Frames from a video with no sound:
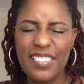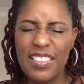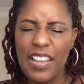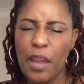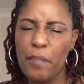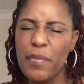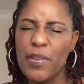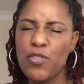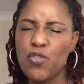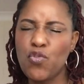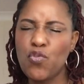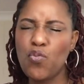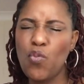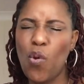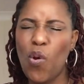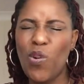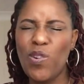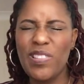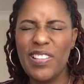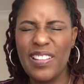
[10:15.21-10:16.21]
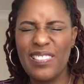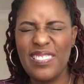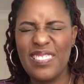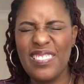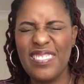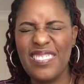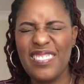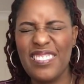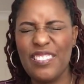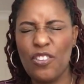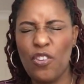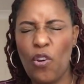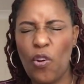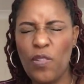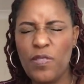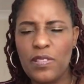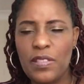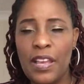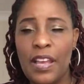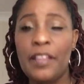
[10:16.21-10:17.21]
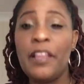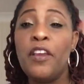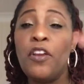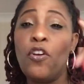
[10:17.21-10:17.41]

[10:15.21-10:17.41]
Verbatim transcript: that I may do all that is in God's heart.